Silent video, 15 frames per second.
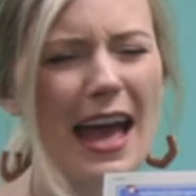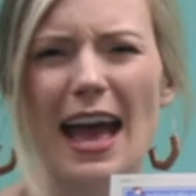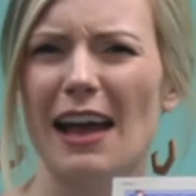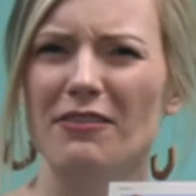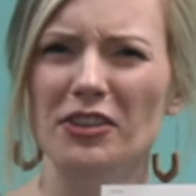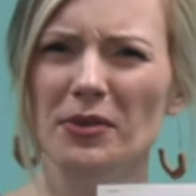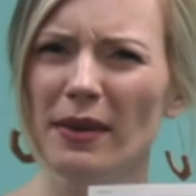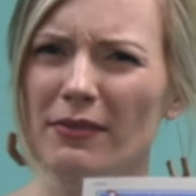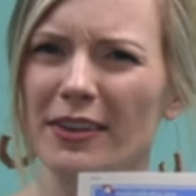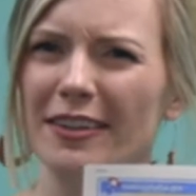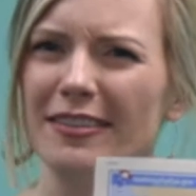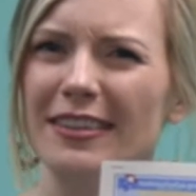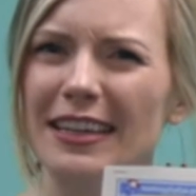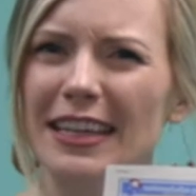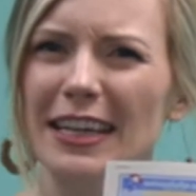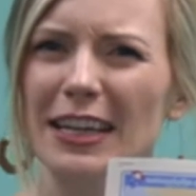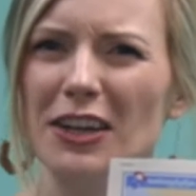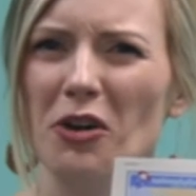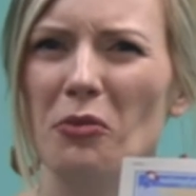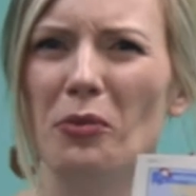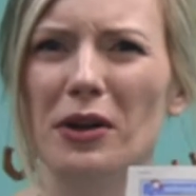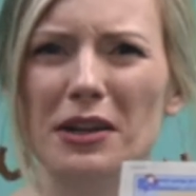Have you ever
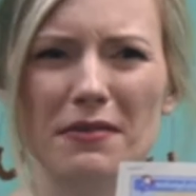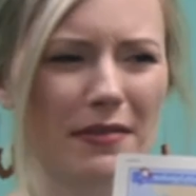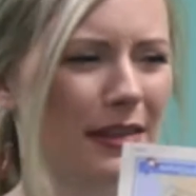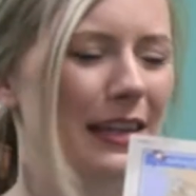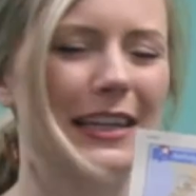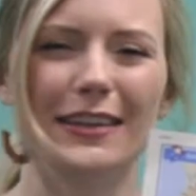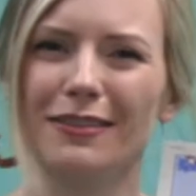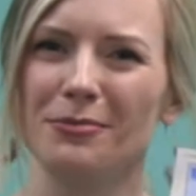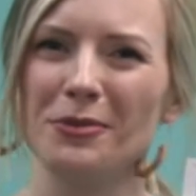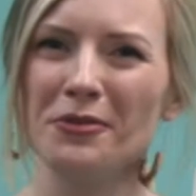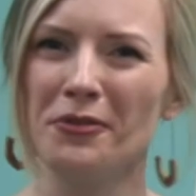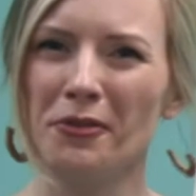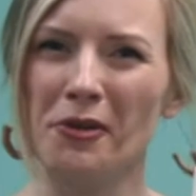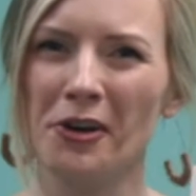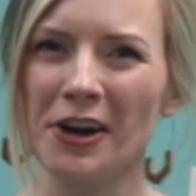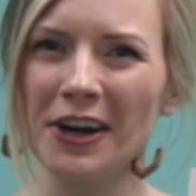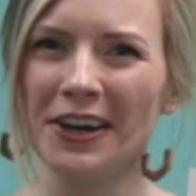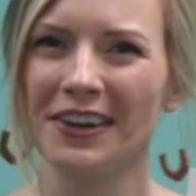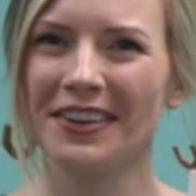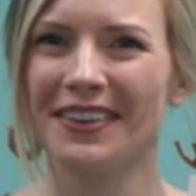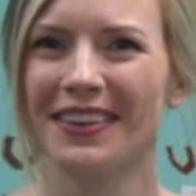seen one of these before?